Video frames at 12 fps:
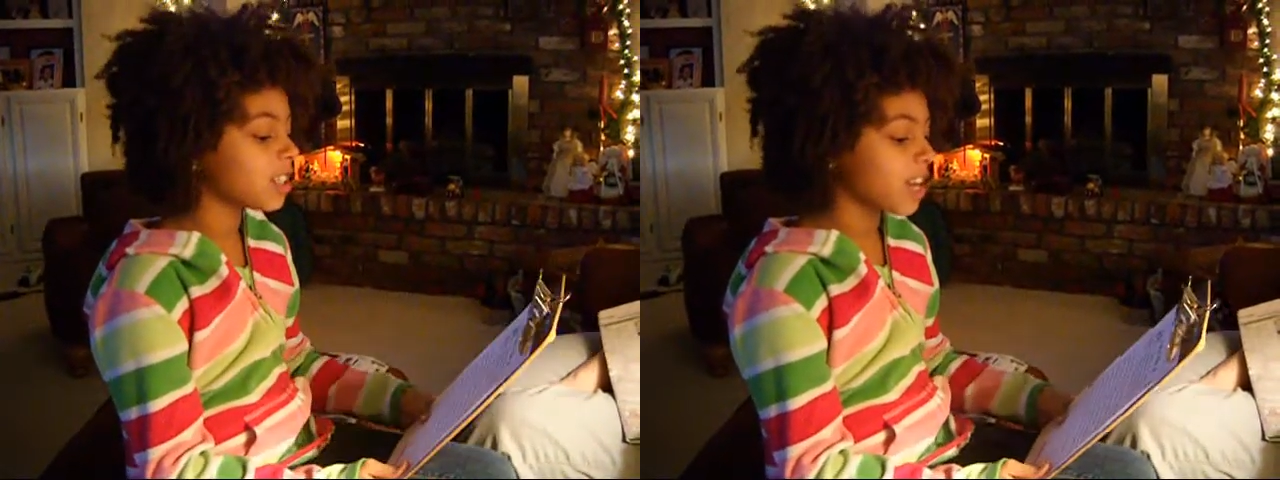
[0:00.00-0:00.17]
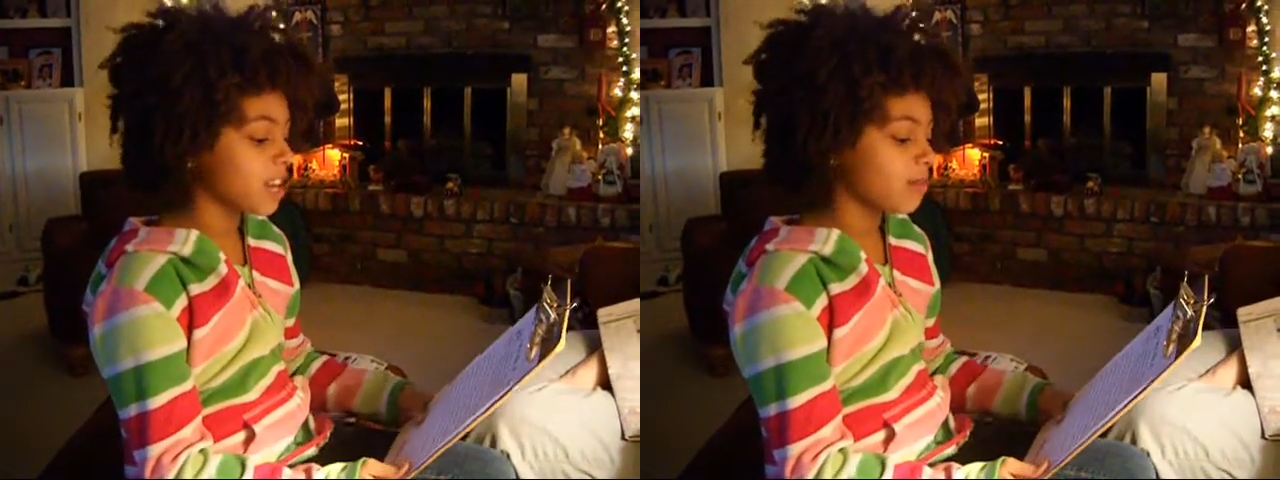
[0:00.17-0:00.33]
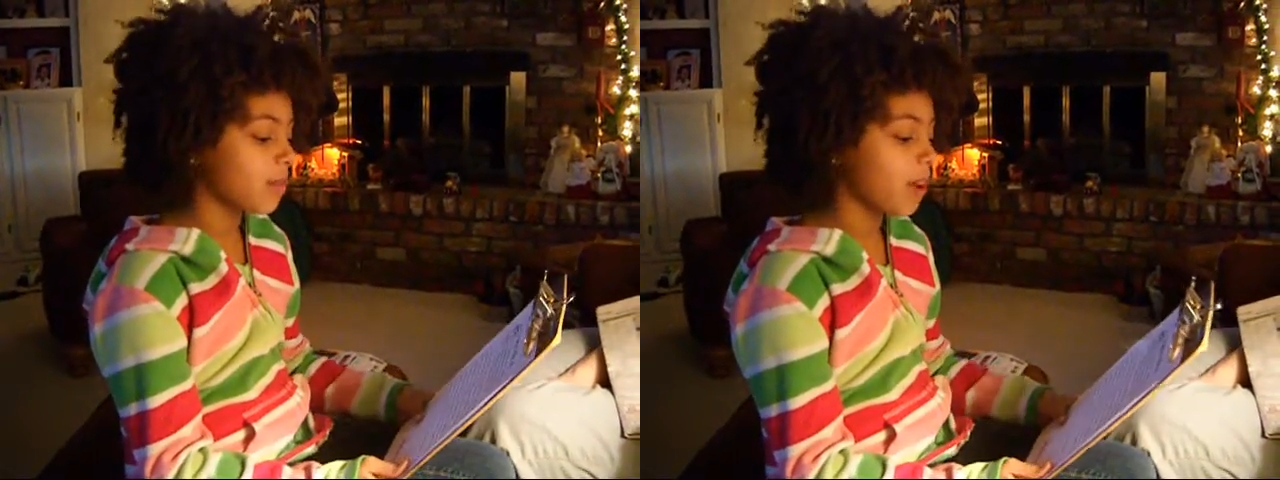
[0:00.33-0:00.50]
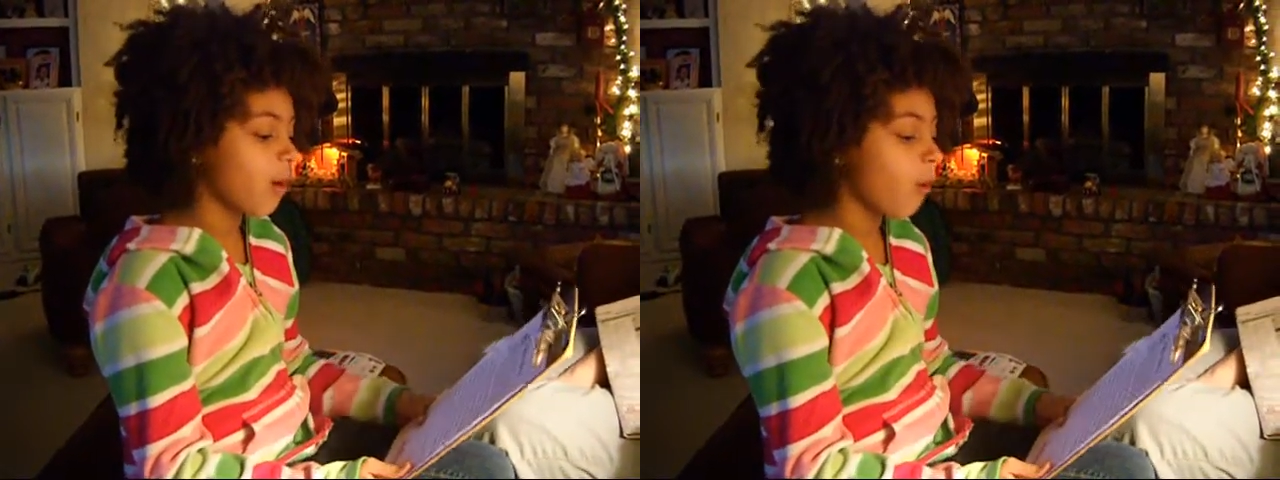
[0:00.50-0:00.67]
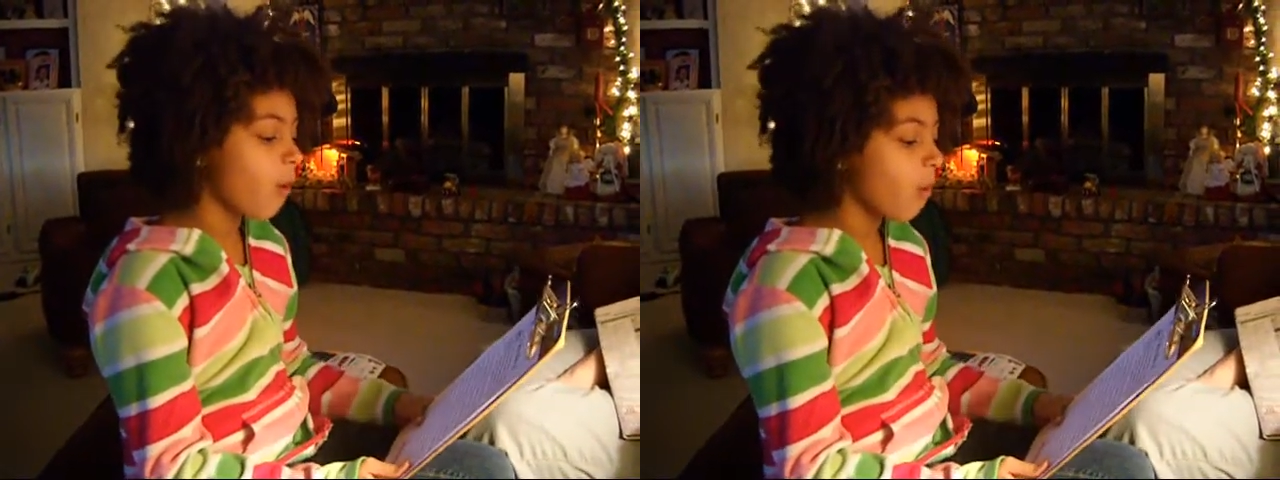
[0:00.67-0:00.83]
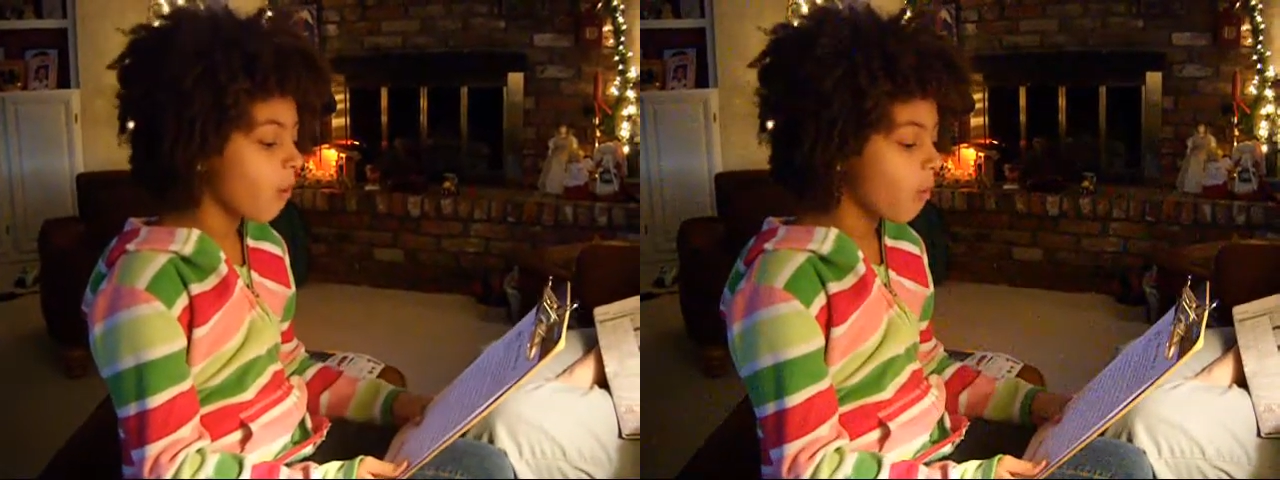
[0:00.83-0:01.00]
day of my
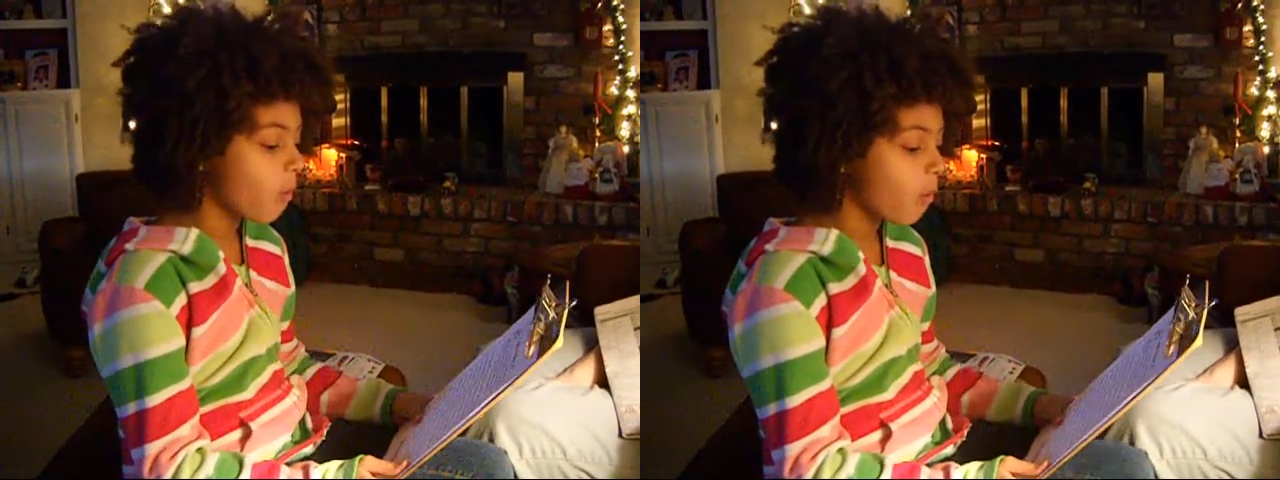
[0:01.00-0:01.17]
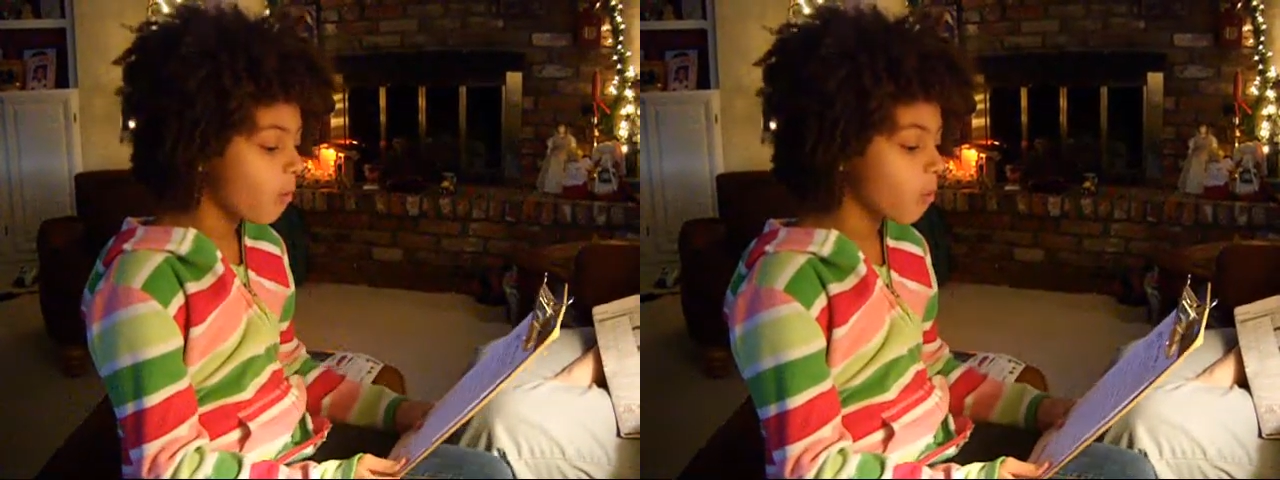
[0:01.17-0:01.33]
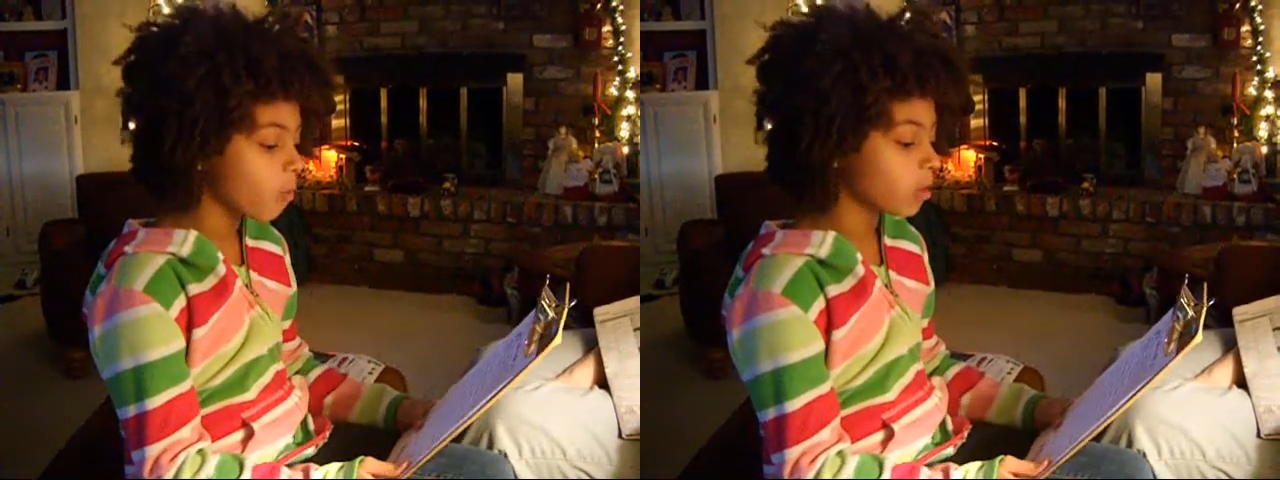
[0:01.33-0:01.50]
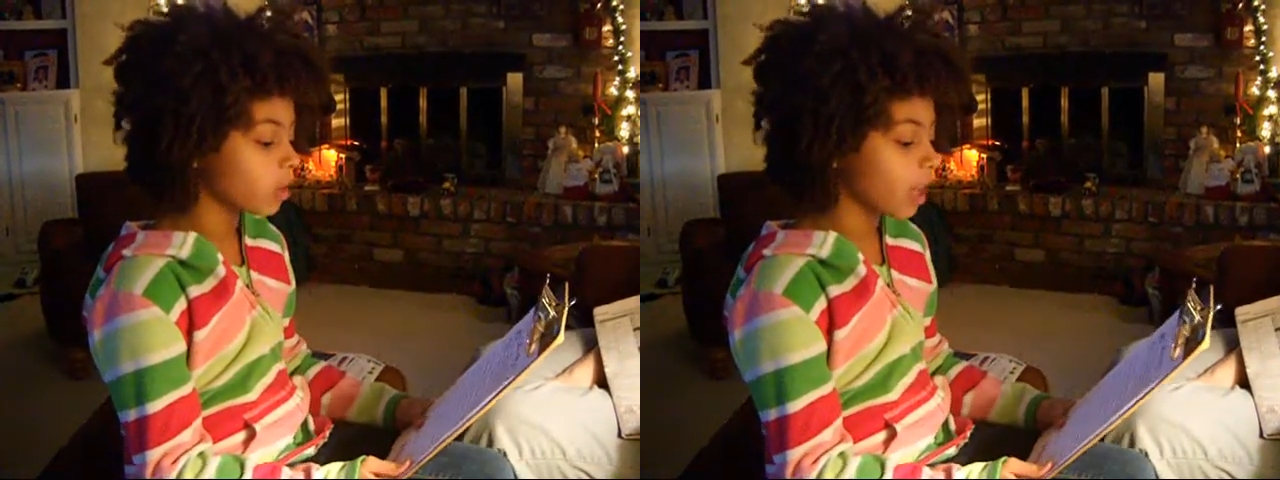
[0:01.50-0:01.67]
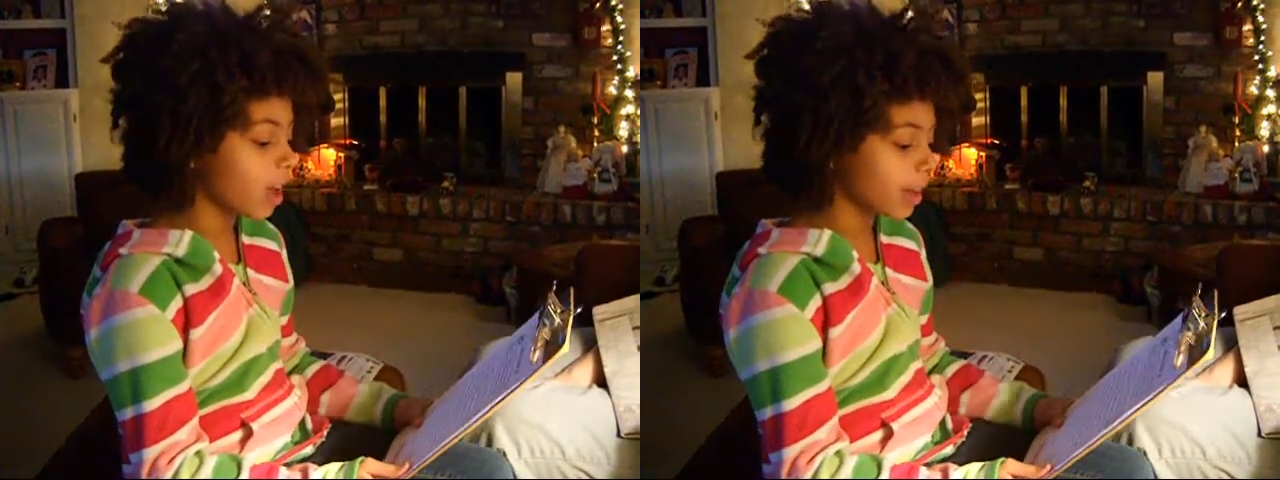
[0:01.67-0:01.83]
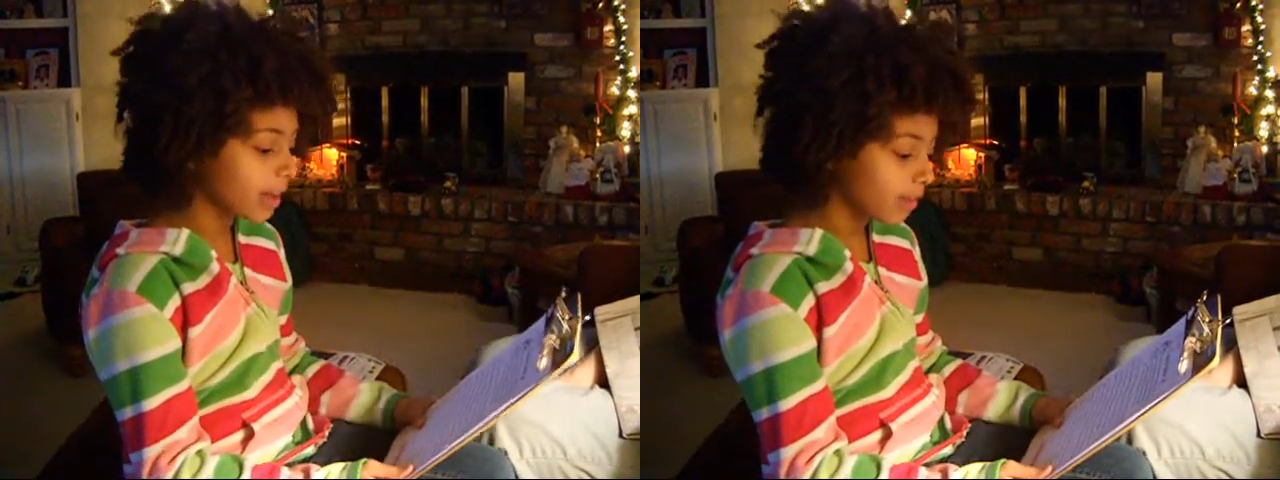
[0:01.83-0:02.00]
whole
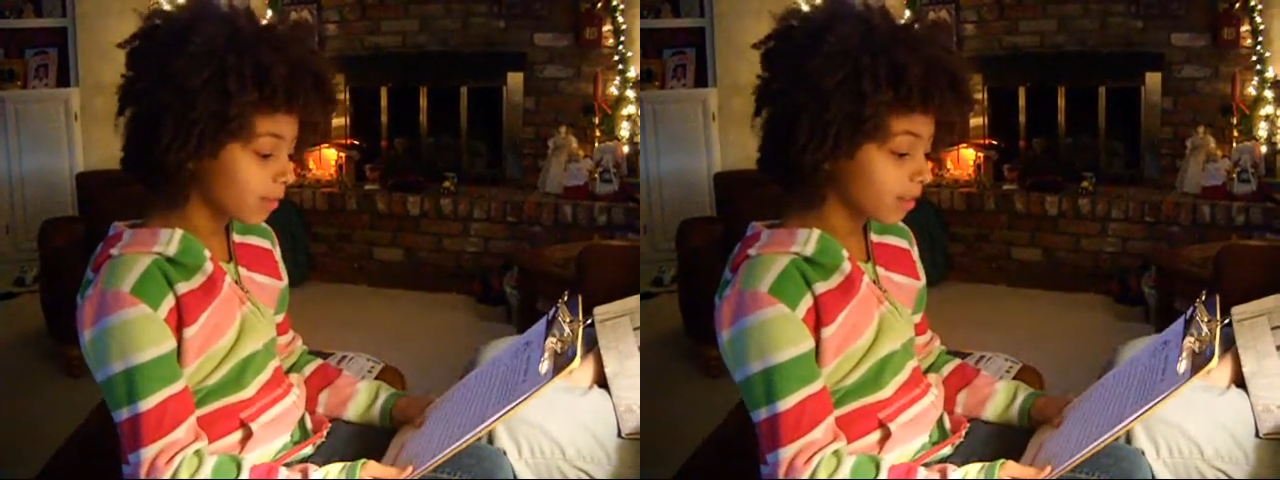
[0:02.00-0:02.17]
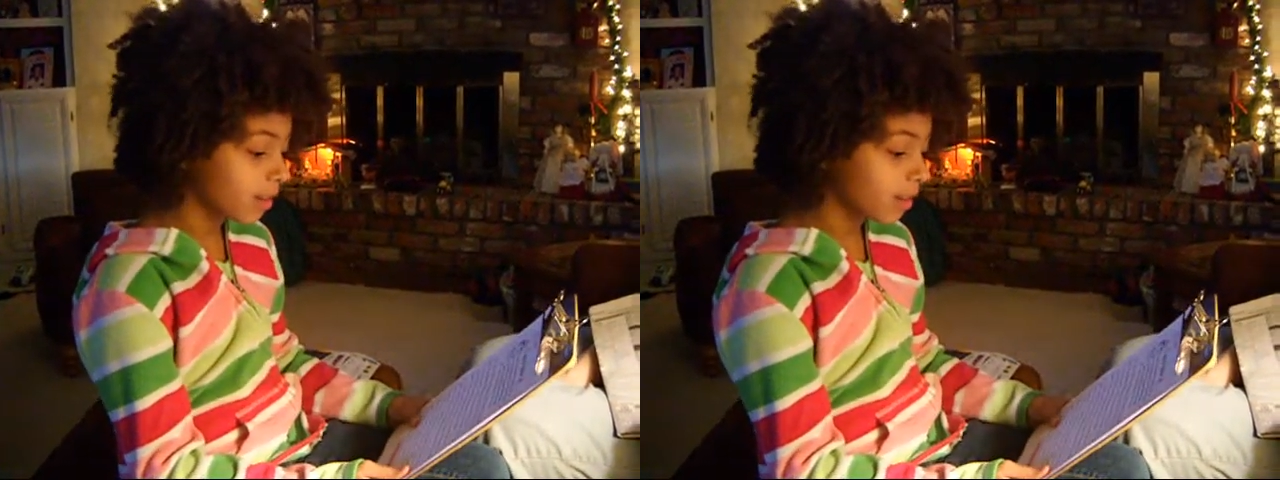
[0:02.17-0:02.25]
life.